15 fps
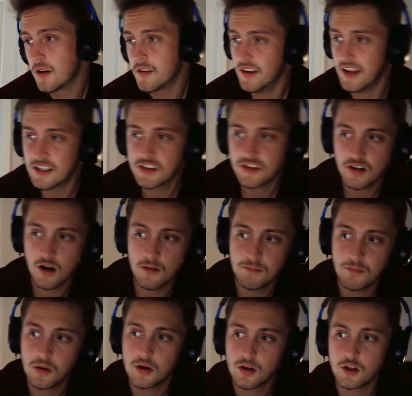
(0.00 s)
Next
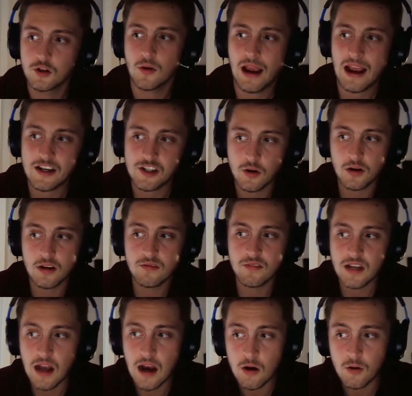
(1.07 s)
up, you had Tony
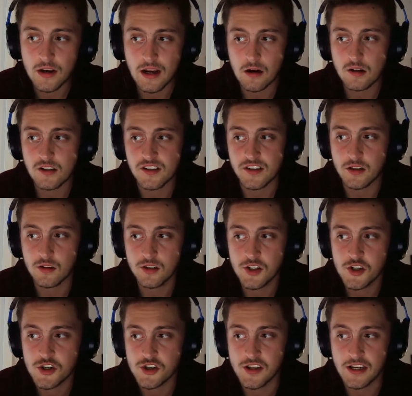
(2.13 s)
Finau and Harris
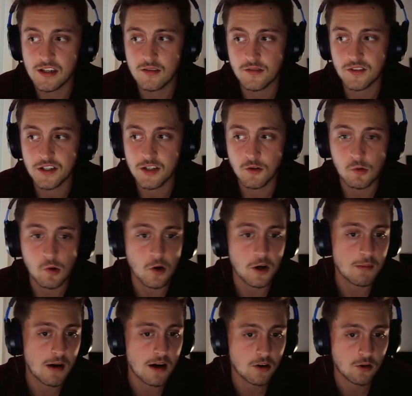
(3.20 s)
English. They defeated
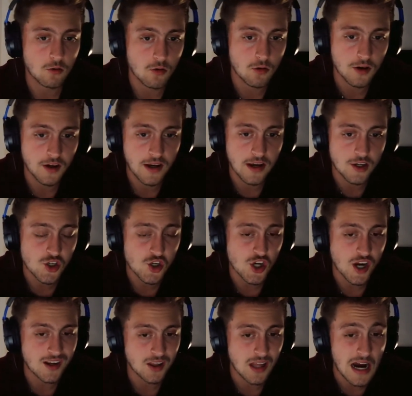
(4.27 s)
Rory McIlroy and
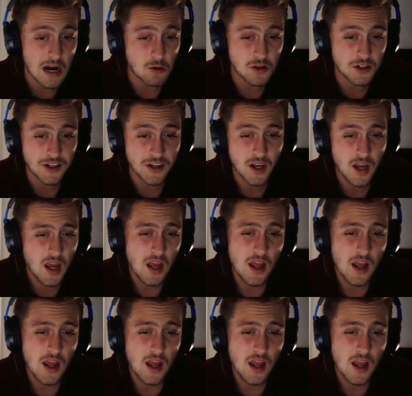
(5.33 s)
Shane Lowry.